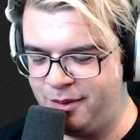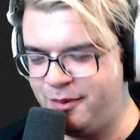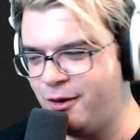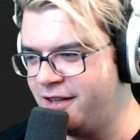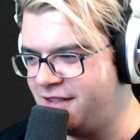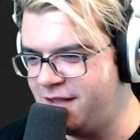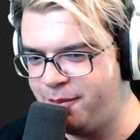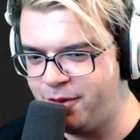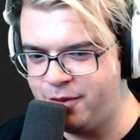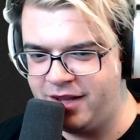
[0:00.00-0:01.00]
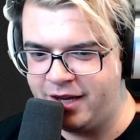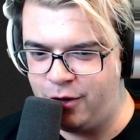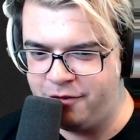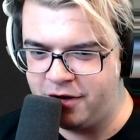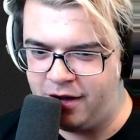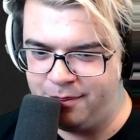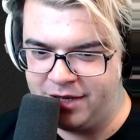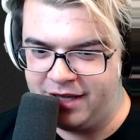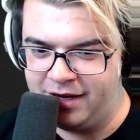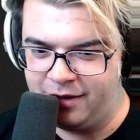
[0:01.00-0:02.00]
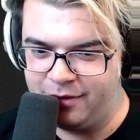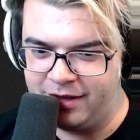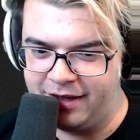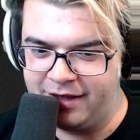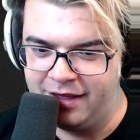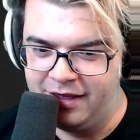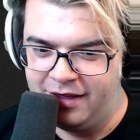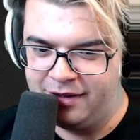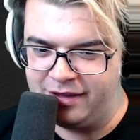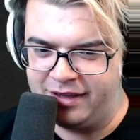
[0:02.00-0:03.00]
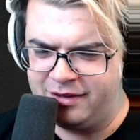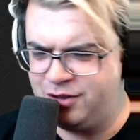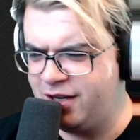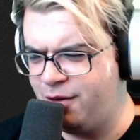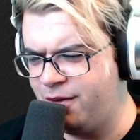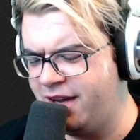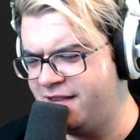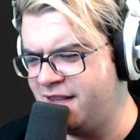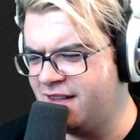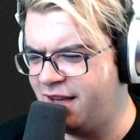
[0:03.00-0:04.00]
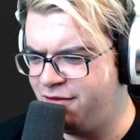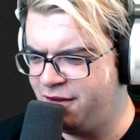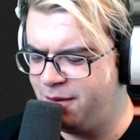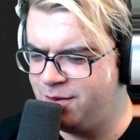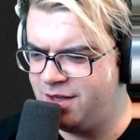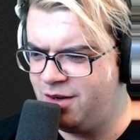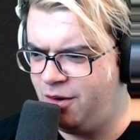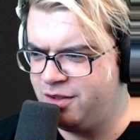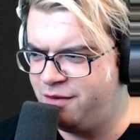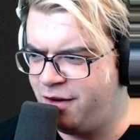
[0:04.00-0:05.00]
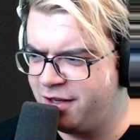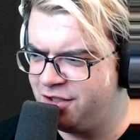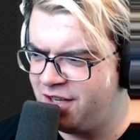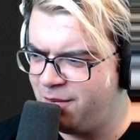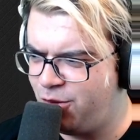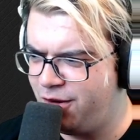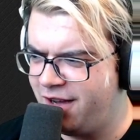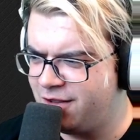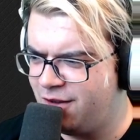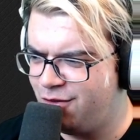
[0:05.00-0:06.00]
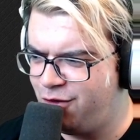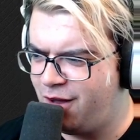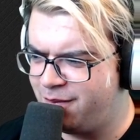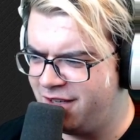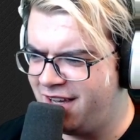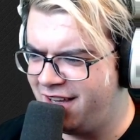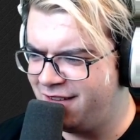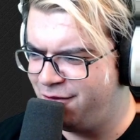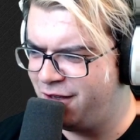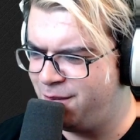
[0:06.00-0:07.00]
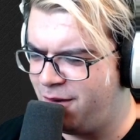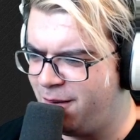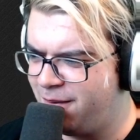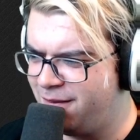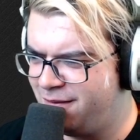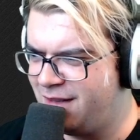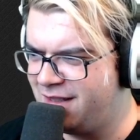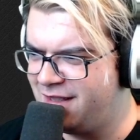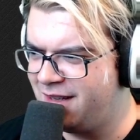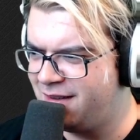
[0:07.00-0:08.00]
Poker is simple. We're like overcomplicating. We're like check raising like 50%. No, just fucking jam 3x on the flop. Yay, fist pump. That's it.